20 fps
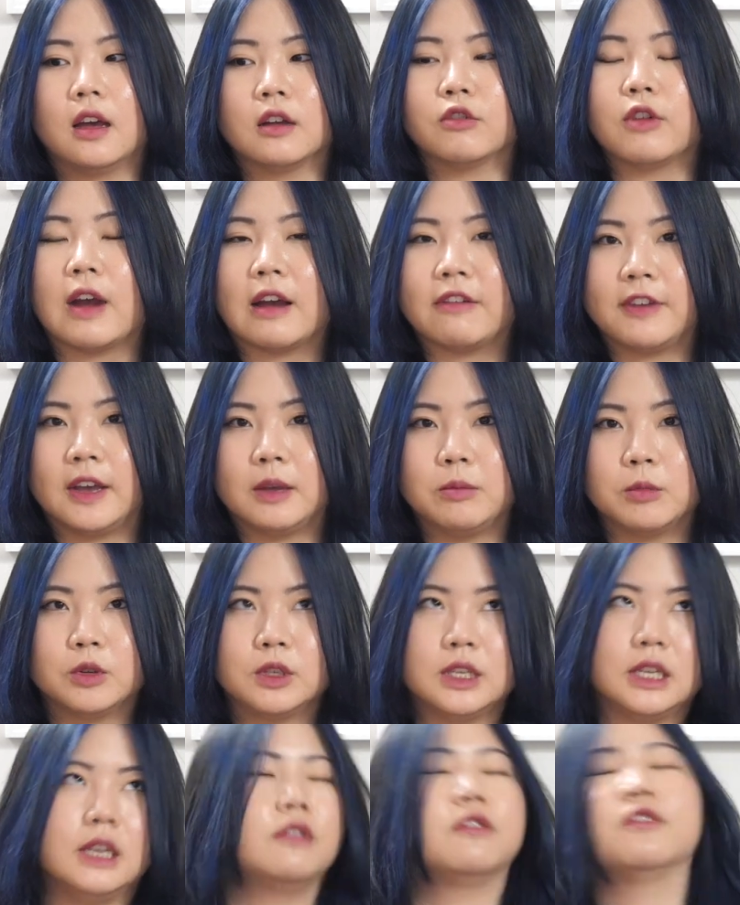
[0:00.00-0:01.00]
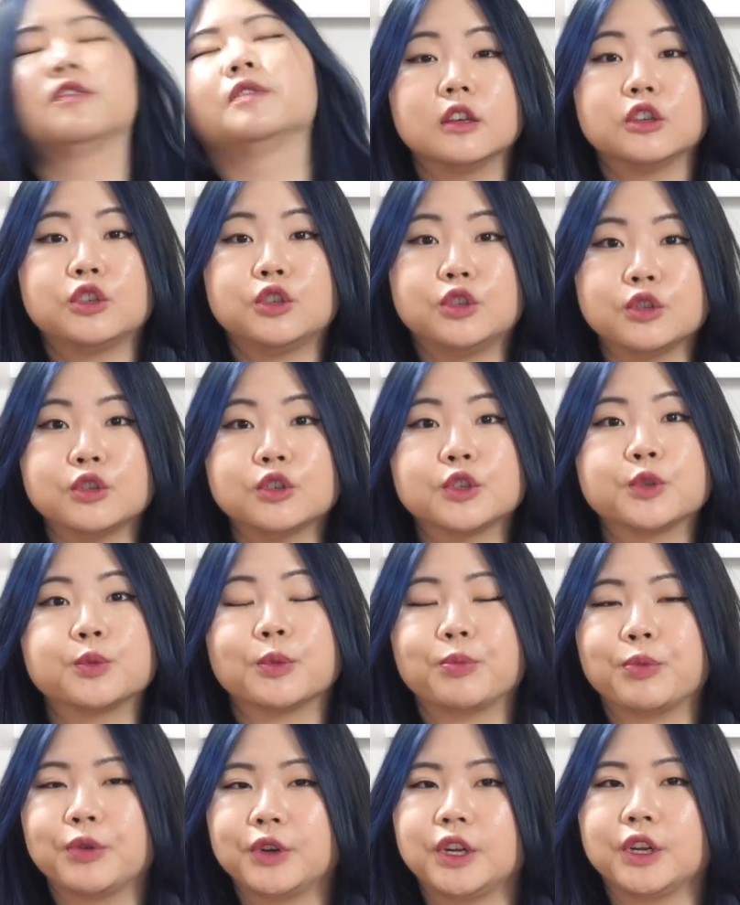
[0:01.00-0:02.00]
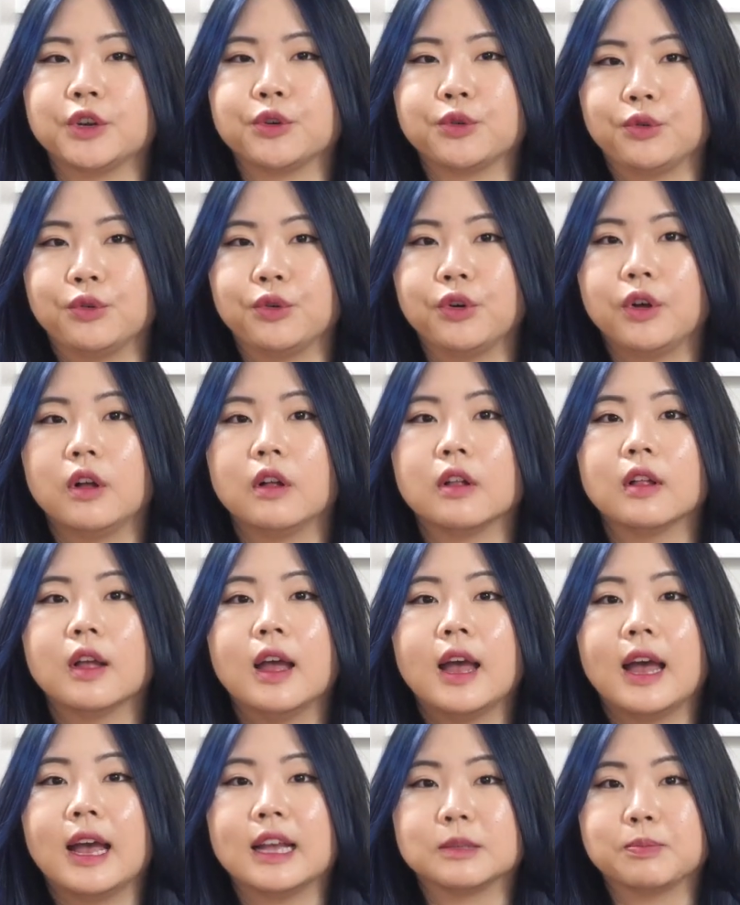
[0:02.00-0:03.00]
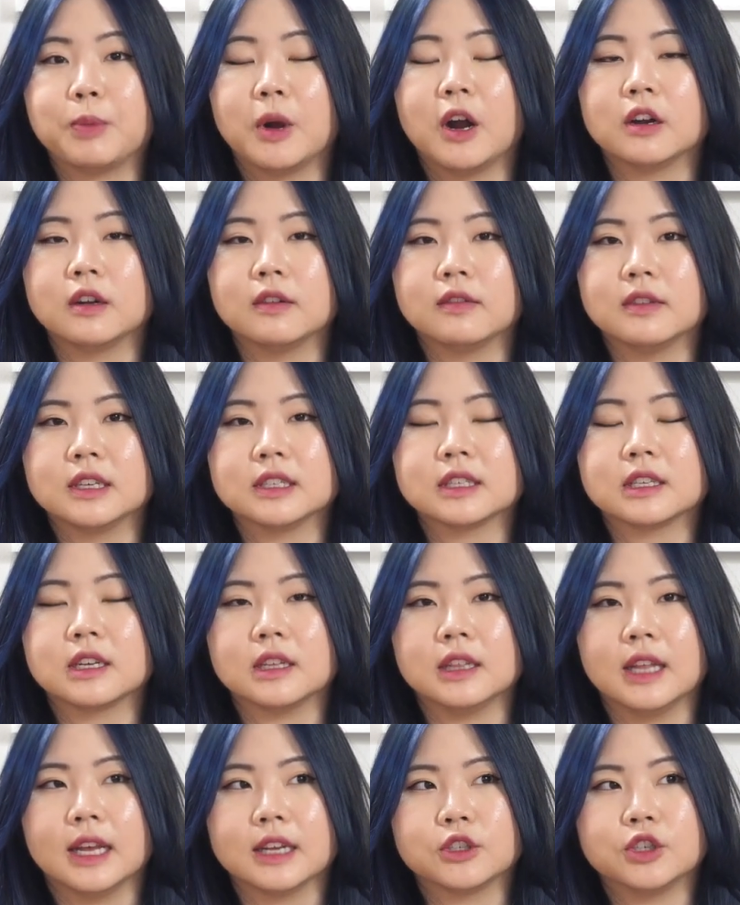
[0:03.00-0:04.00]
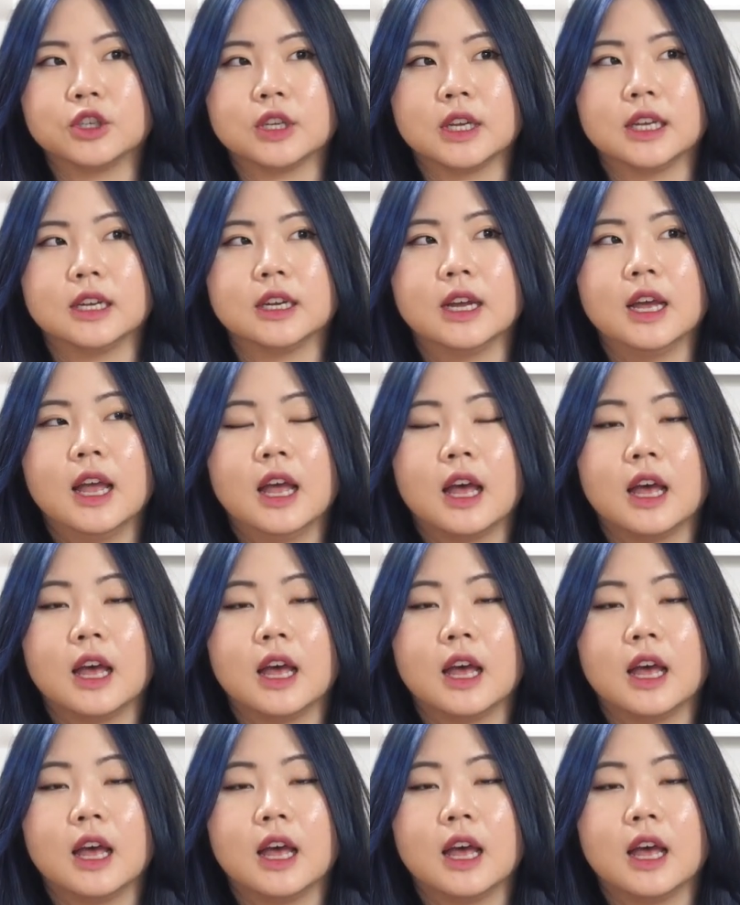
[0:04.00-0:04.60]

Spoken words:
graphite motif. The shoes were pretty cool as part of this collection.